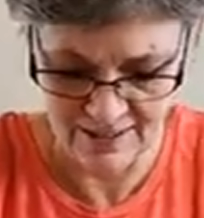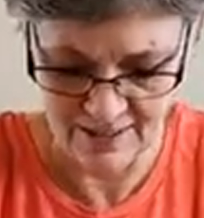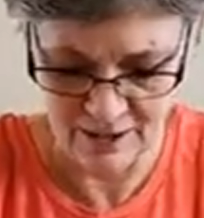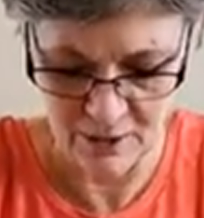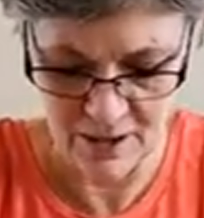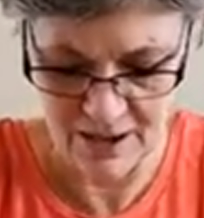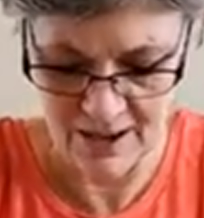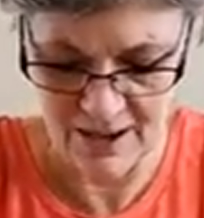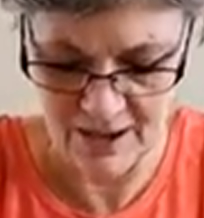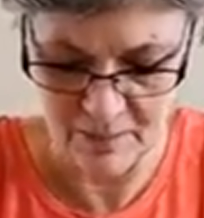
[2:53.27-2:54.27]
I know I
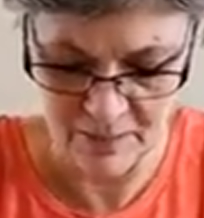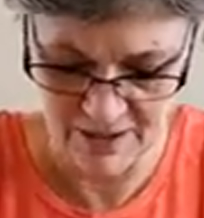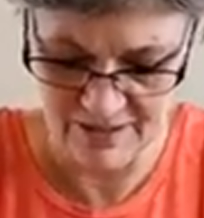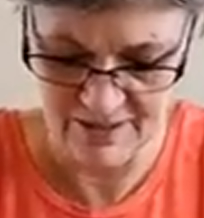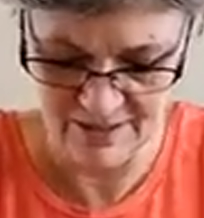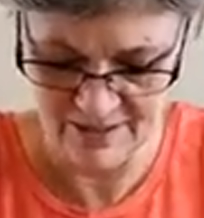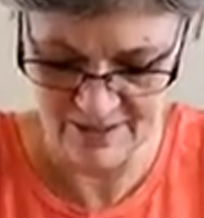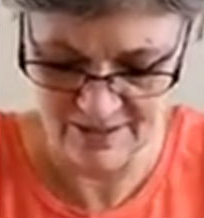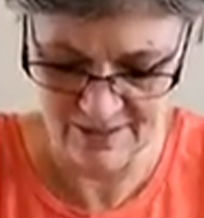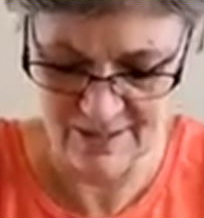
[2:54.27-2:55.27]
am.
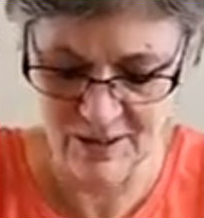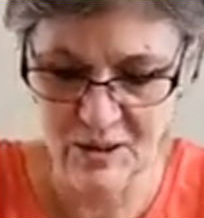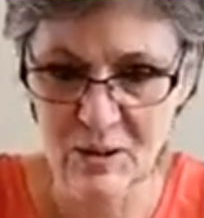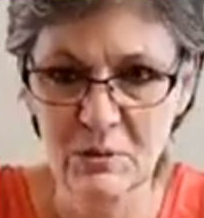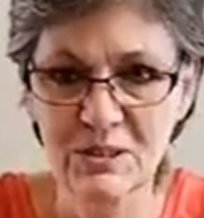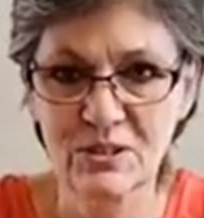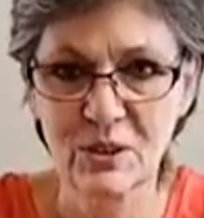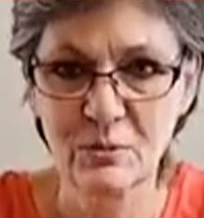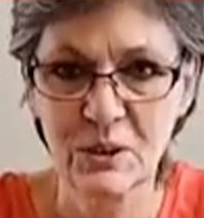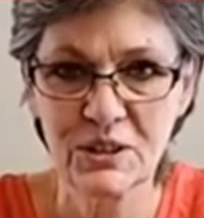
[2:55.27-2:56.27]
It's going to be
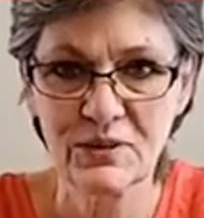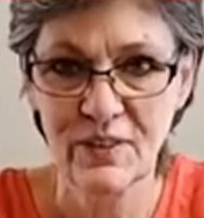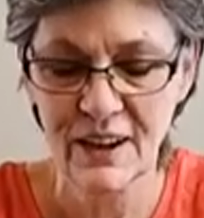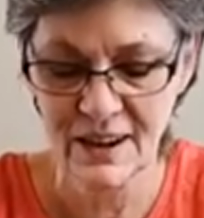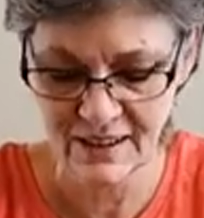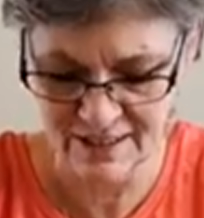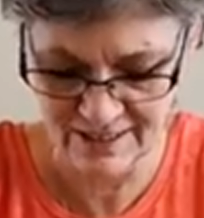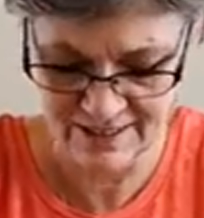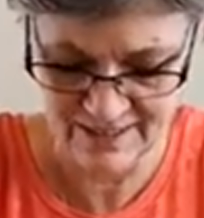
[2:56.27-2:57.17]
so much fun.